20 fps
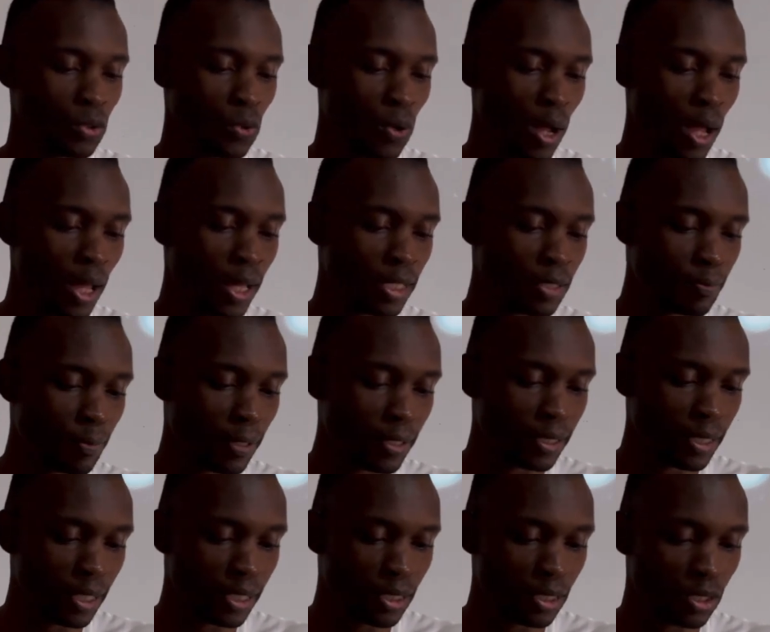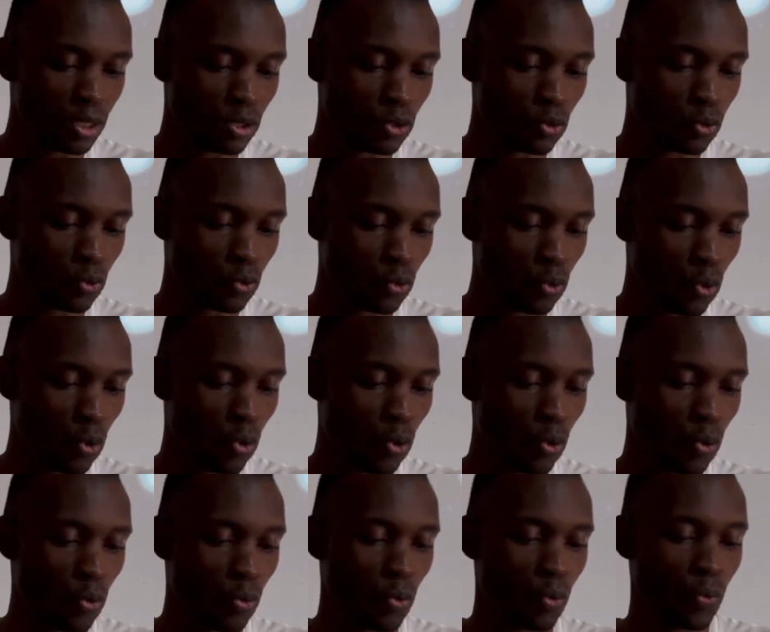you are expected to
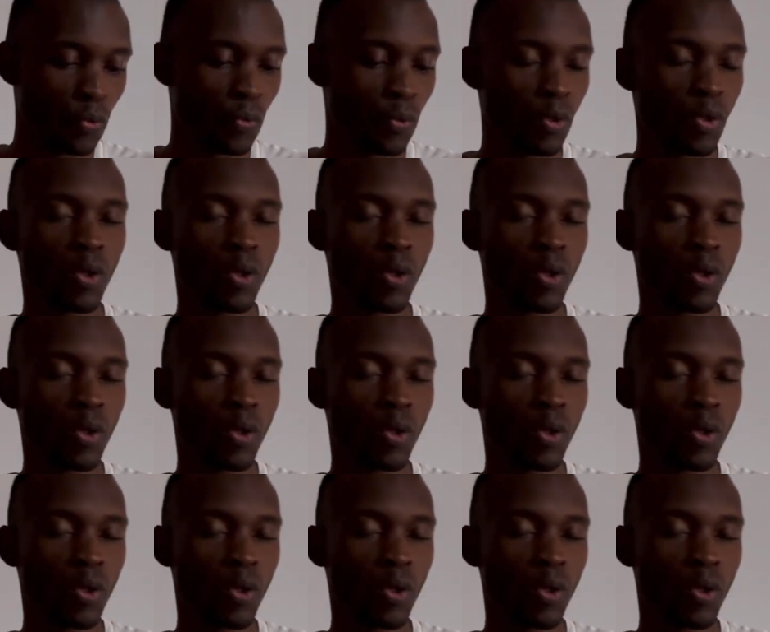know